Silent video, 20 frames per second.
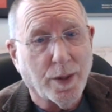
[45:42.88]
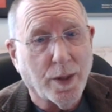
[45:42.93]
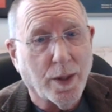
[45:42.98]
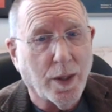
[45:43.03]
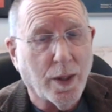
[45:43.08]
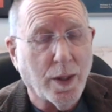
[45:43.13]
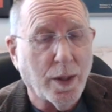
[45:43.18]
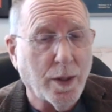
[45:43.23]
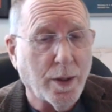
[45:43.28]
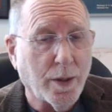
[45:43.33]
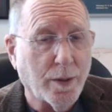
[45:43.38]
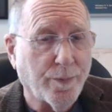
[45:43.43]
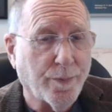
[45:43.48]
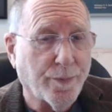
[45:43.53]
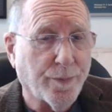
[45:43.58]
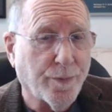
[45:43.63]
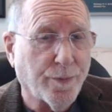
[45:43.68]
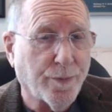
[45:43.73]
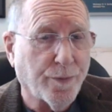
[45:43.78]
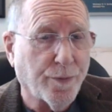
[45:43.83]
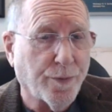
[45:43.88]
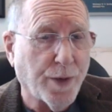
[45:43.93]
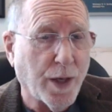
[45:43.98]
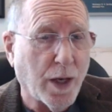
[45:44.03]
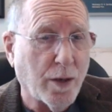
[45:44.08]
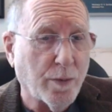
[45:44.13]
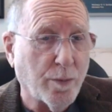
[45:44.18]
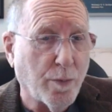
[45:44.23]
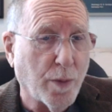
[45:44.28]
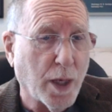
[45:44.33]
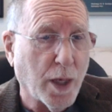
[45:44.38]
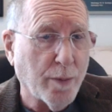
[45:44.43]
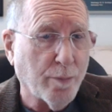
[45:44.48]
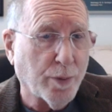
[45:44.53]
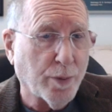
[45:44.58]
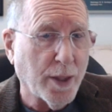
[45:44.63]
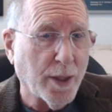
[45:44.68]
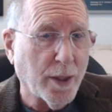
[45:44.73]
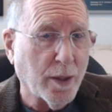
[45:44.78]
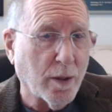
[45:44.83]
he found my
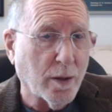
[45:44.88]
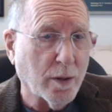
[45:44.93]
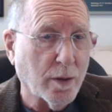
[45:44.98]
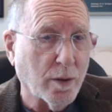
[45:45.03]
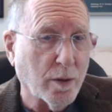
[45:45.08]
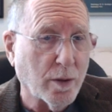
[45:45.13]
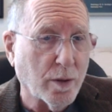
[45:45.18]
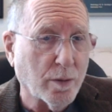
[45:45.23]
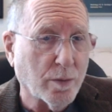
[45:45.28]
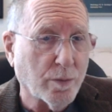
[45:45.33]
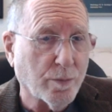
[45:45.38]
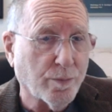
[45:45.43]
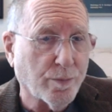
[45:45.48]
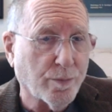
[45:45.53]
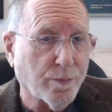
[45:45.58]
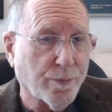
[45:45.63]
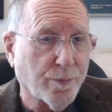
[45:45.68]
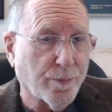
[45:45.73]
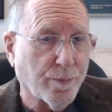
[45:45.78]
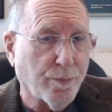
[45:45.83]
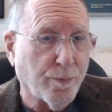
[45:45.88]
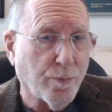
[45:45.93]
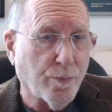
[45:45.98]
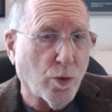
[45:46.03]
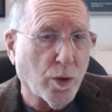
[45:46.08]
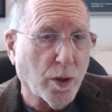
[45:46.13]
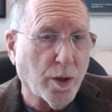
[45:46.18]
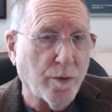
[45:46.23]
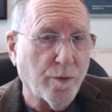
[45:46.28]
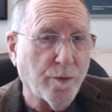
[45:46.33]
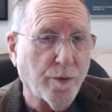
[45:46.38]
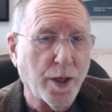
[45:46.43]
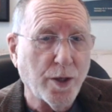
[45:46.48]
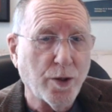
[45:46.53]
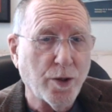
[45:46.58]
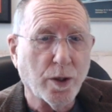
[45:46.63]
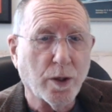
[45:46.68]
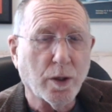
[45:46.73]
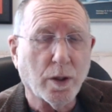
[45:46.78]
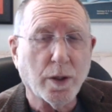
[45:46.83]
playing a little more
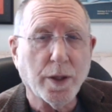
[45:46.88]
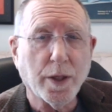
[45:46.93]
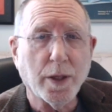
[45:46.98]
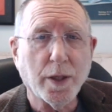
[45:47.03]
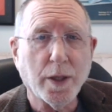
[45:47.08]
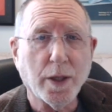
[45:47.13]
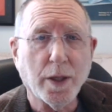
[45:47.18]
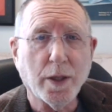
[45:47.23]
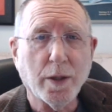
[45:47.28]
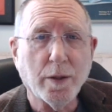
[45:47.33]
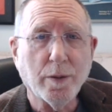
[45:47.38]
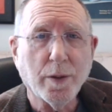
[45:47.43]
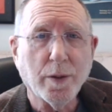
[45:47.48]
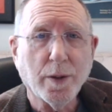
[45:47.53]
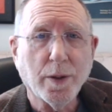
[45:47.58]
conventional than he,